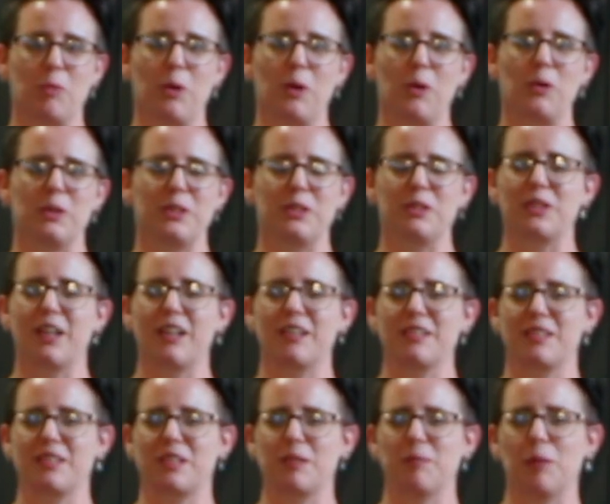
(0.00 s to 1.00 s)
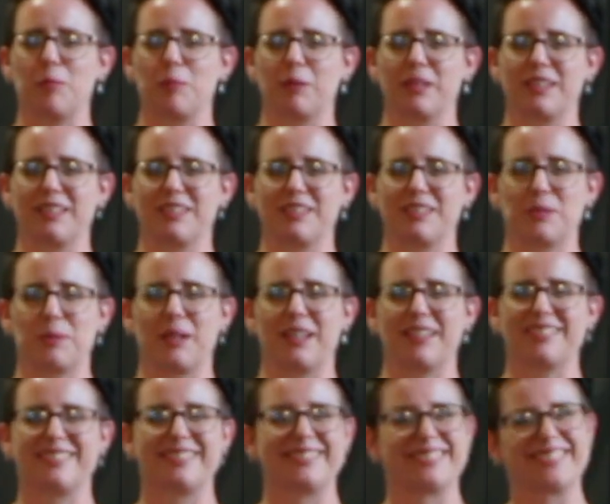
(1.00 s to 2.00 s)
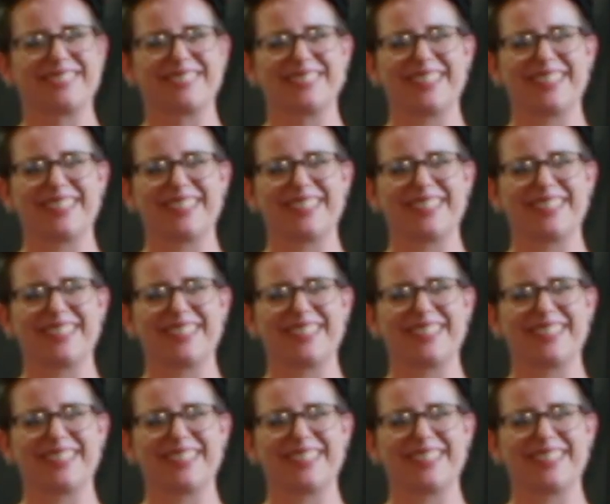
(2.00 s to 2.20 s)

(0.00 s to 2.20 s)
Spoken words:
what all the other artists come up with as well.